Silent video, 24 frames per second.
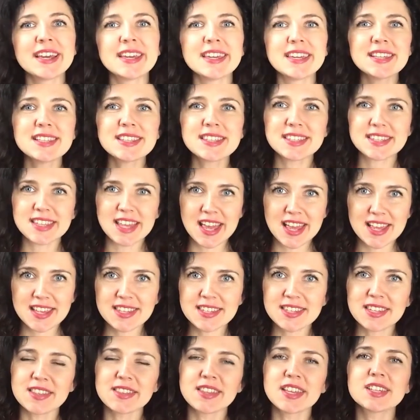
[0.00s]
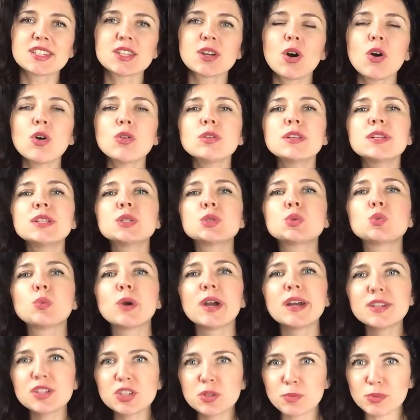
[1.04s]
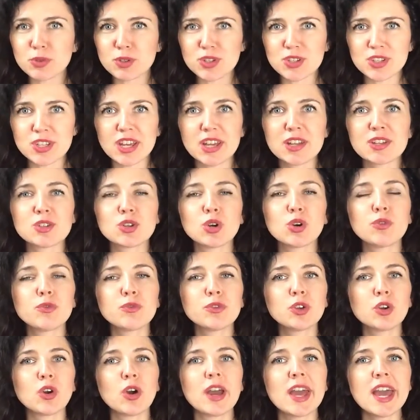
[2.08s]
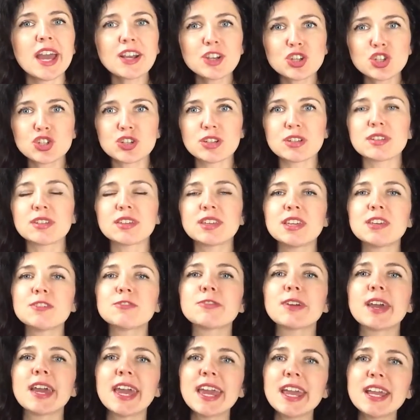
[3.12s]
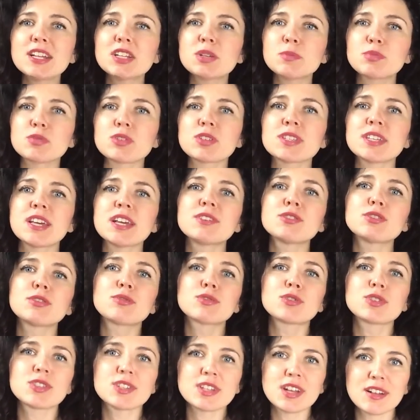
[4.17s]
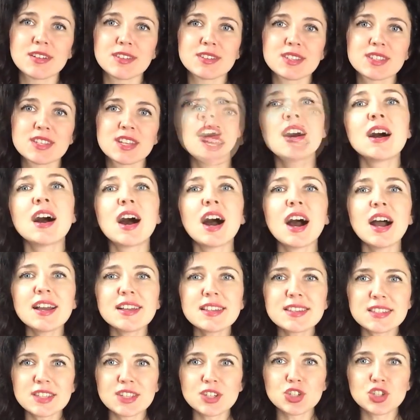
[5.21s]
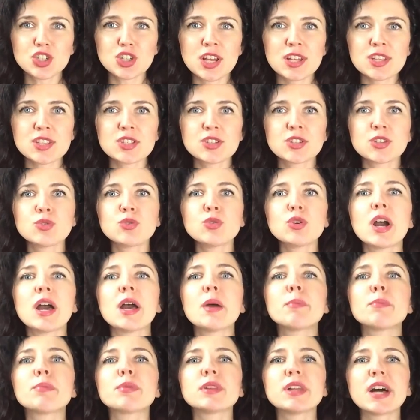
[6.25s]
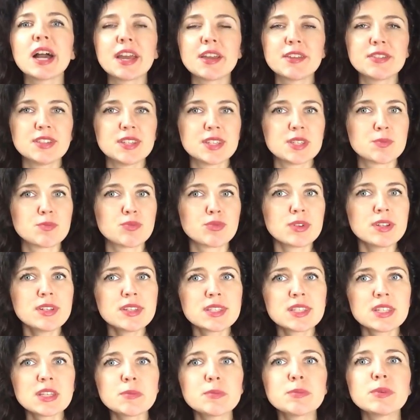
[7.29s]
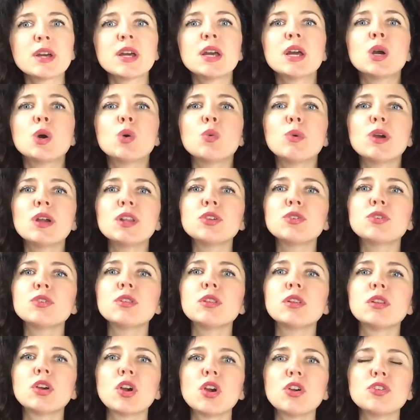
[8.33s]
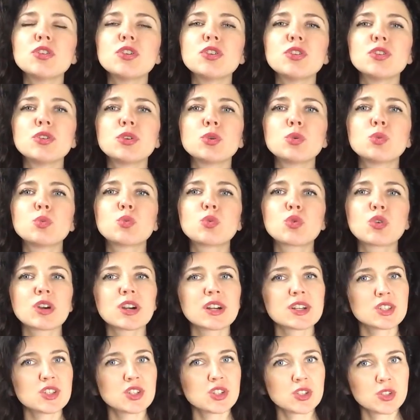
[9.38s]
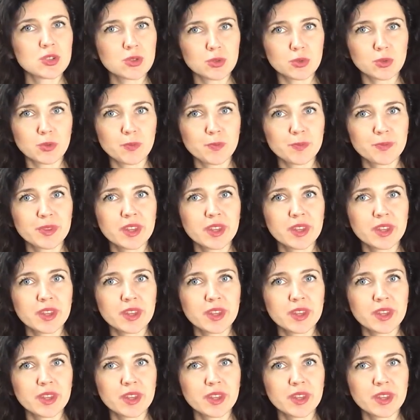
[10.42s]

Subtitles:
It says that only 20% of your action give 80% of results. I suggest you apply this principle when you're learning new words too.